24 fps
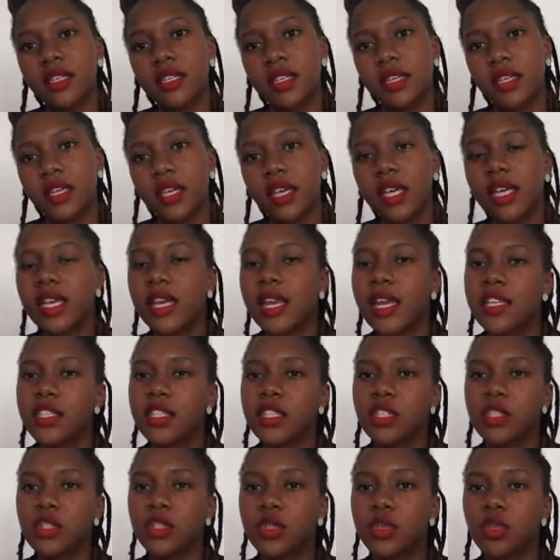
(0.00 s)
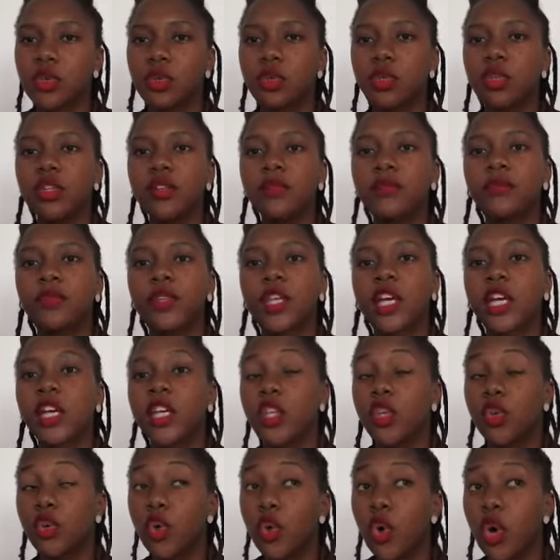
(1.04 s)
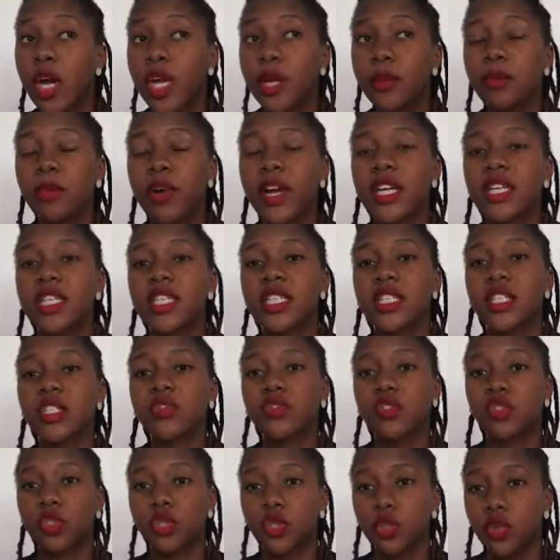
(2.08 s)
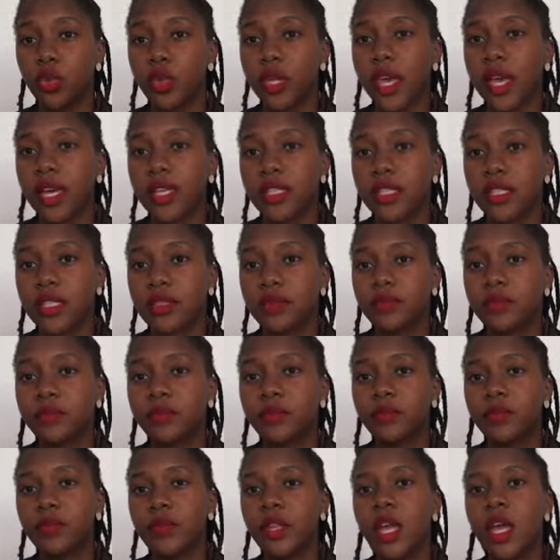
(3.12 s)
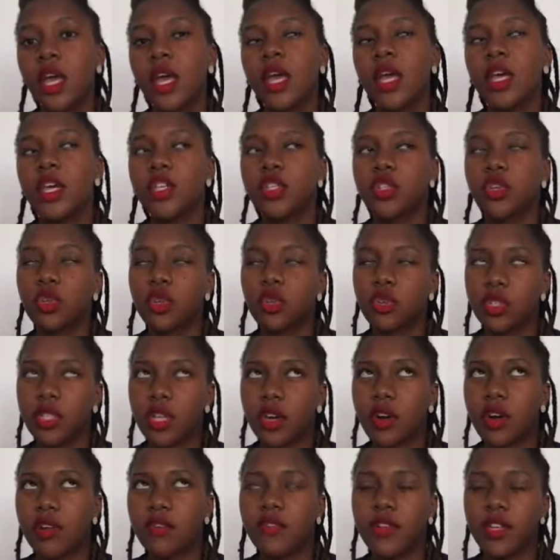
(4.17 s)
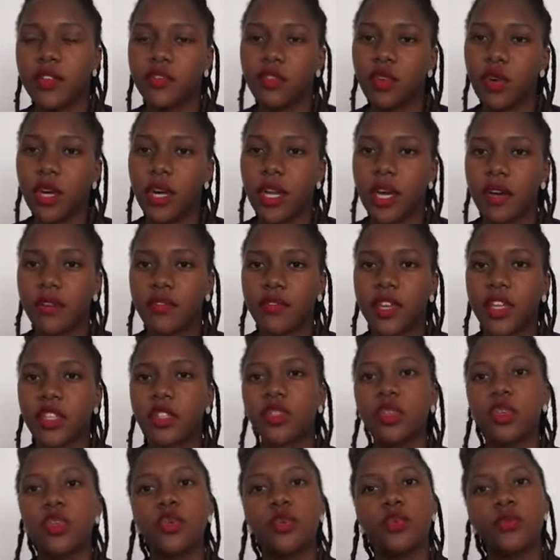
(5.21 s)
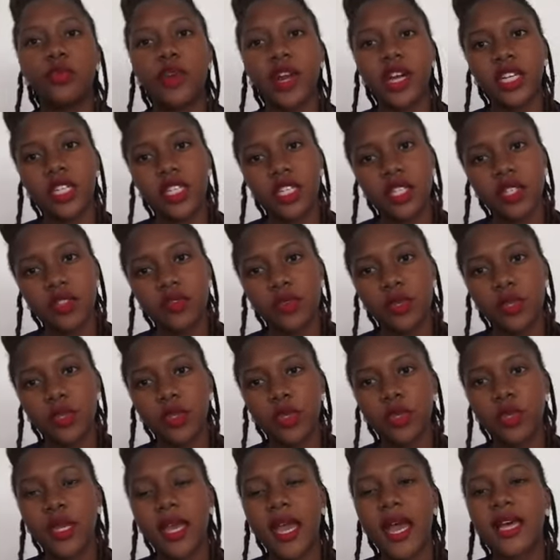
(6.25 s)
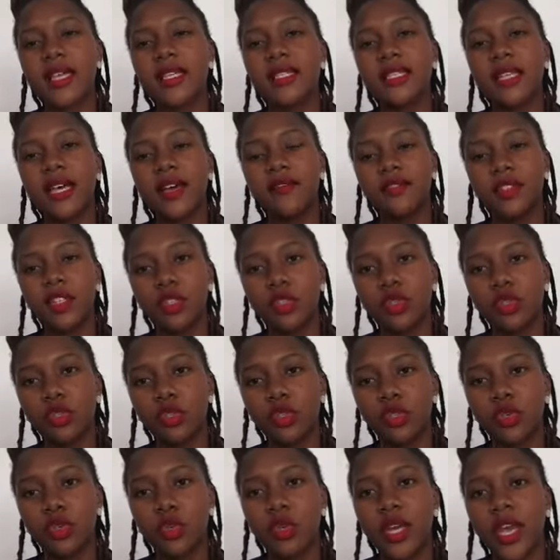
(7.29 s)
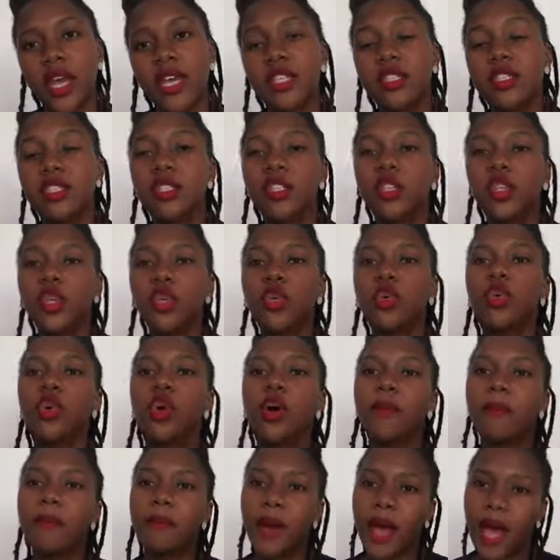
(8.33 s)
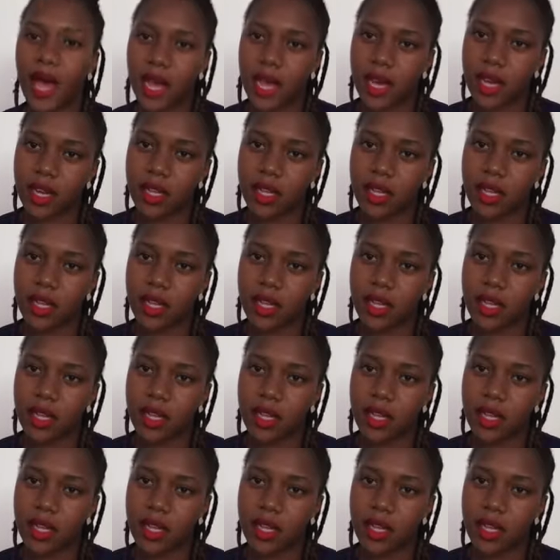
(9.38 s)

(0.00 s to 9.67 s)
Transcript: in nursing school, you go and practice for 2 years. So those are roughly 4.5 years. So you practice for 2 years. After those 2 years, you go back,